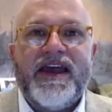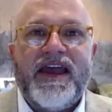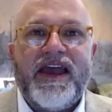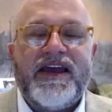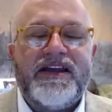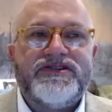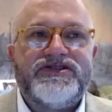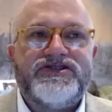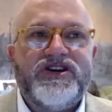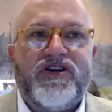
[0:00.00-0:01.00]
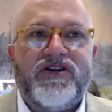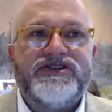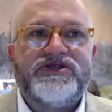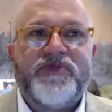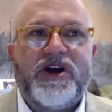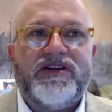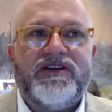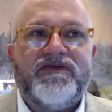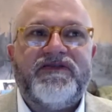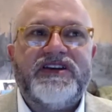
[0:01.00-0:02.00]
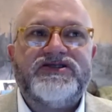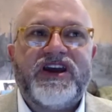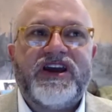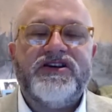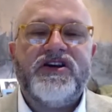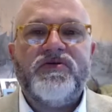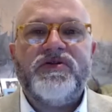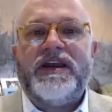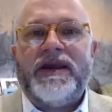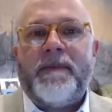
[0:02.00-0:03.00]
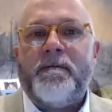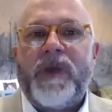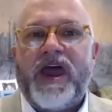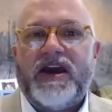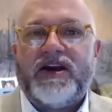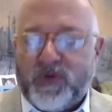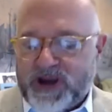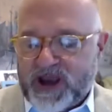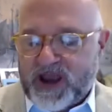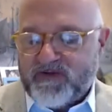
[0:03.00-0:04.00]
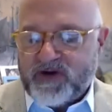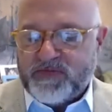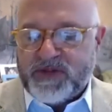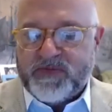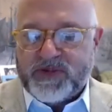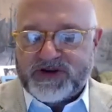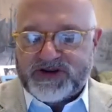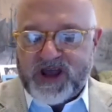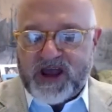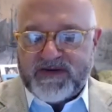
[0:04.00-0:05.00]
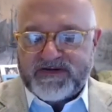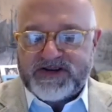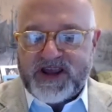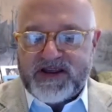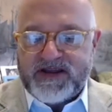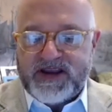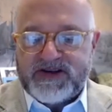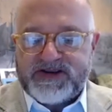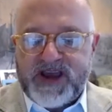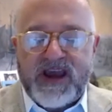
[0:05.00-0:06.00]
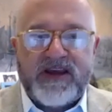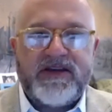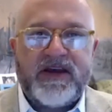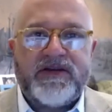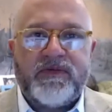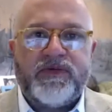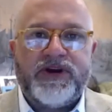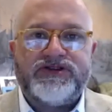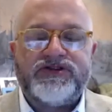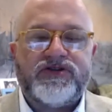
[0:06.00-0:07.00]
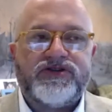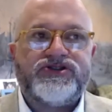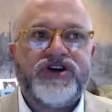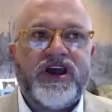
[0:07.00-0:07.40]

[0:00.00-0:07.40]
and see all the smiling face and know the impact we have on people's lives, that the research